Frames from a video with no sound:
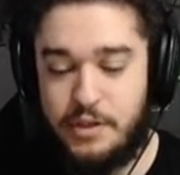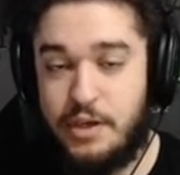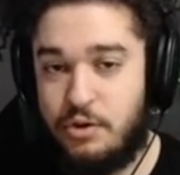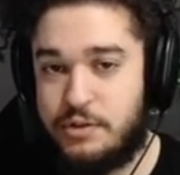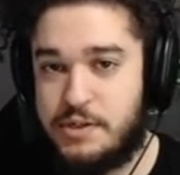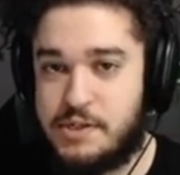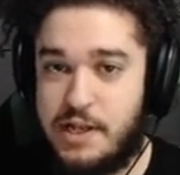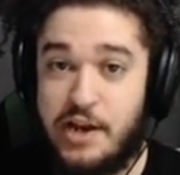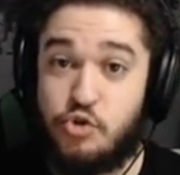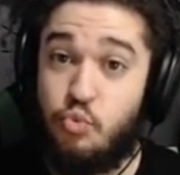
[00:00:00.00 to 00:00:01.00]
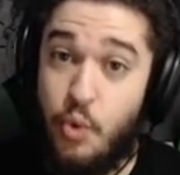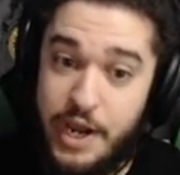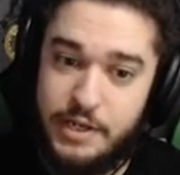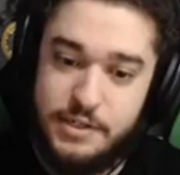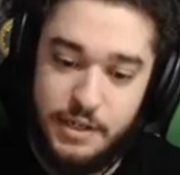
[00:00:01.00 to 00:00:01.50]
gilded slash
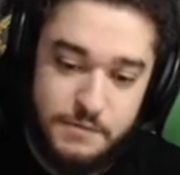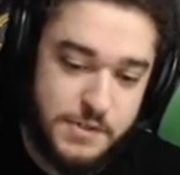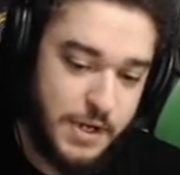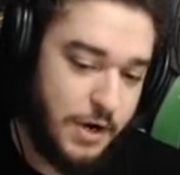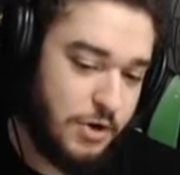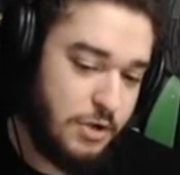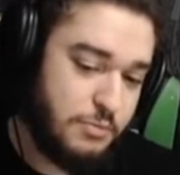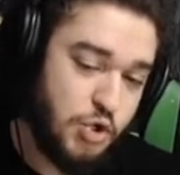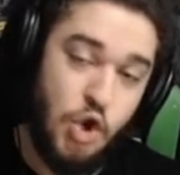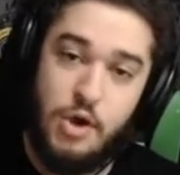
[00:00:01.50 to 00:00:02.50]
winged div scarabs,